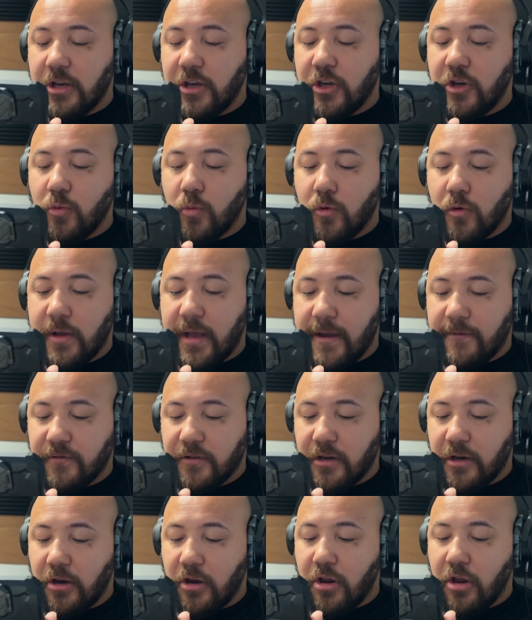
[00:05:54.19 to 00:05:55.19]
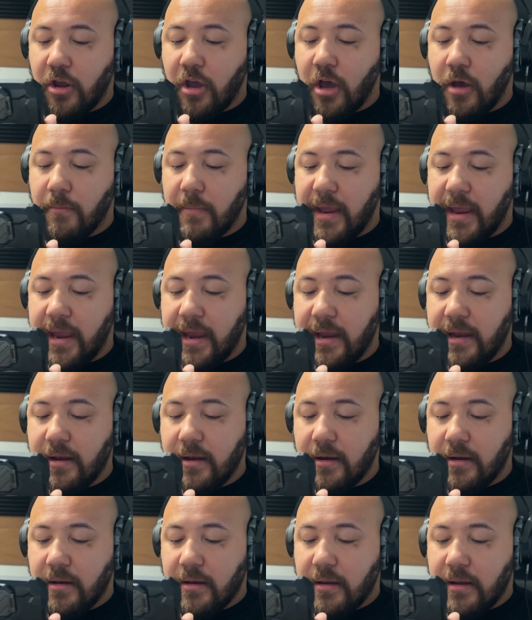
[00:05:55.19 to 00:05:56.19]
you will have to come
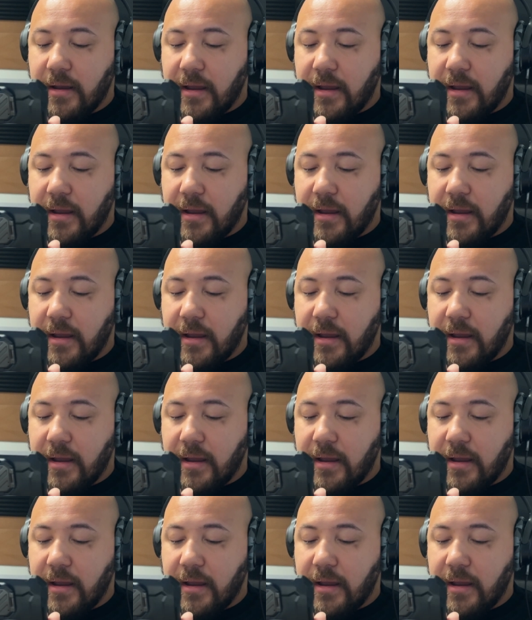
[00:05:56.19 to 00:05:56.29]
in